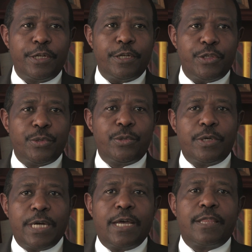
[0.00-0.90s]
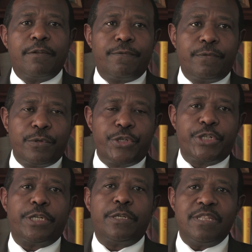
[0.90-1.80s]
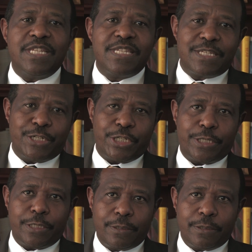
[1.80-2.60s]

You are the future decision